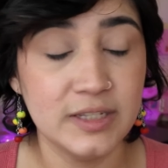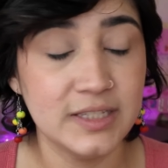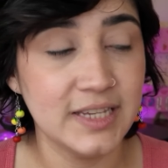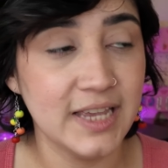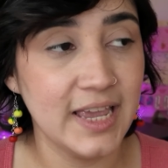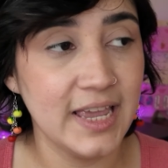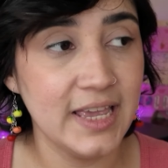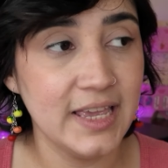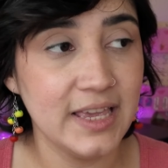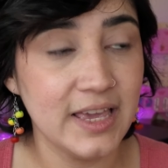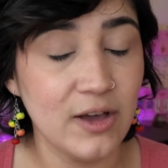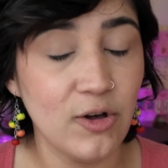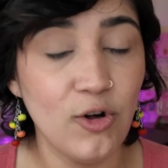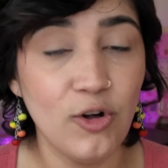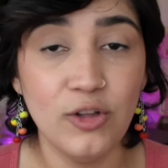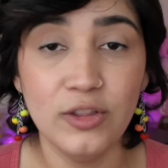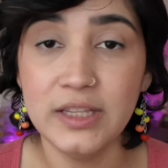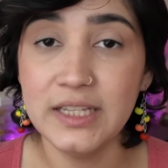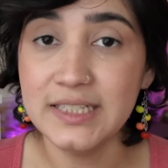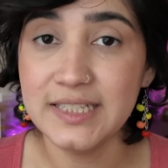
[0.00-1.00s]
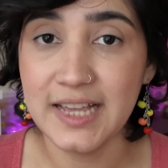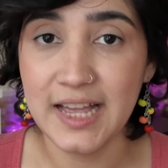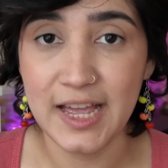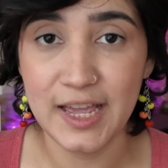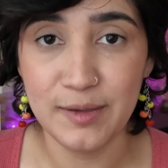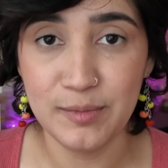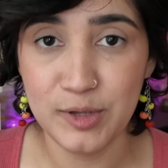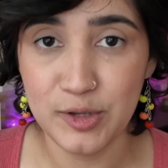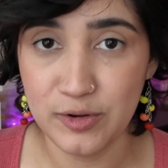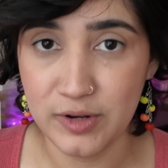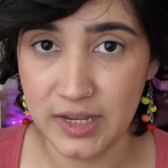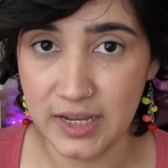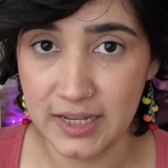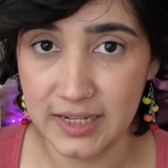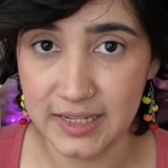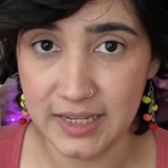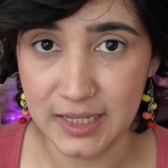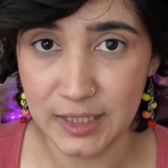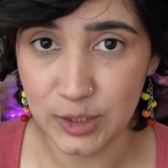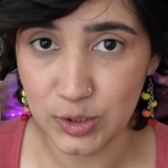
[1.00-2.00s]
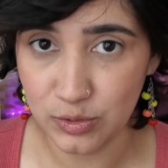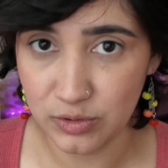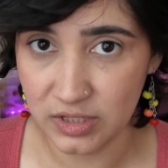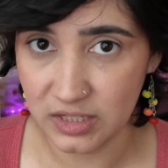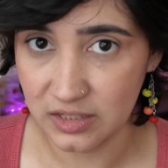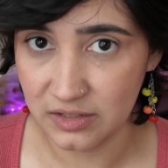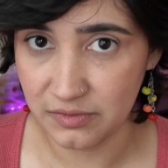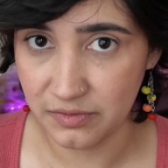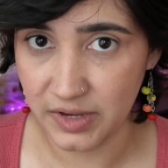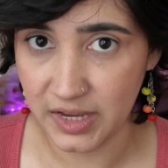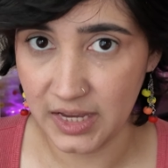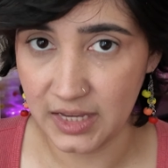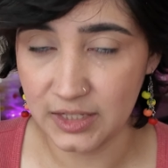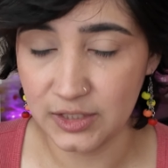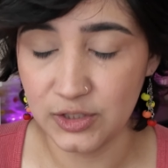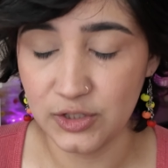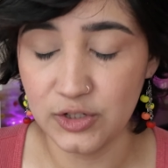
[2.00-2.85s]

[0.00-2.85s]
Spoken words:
take all the time you need into this phase.